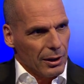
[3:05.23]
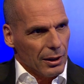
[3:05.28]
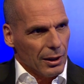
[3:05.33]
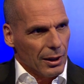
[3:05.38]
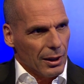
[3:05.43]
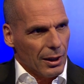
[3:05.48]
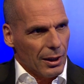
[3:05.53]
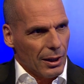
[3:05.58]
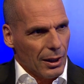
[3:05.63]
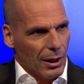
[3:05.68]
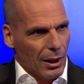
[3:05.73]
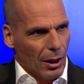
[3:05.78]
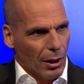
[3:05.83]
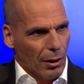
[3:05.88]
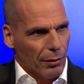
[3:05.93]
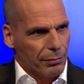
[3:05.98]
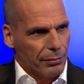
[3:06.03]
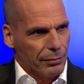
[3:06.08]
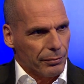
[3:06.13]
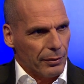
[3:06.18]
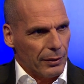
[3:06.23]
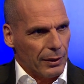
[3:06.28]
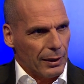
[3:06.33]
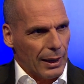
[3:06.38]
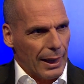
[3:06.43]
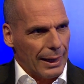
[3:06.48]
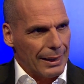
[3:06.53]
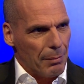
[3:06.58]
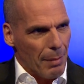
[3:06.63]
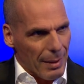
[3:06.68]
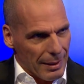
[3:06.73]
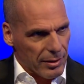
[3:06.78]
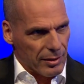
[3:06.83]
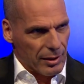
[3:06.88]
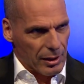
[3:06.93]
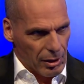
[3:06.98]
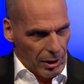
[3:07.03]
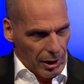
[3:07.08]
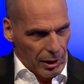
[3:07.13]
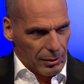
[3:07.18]
of an immense
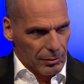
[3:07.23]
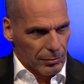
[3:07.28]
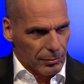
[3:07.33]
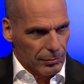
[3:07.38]
degree.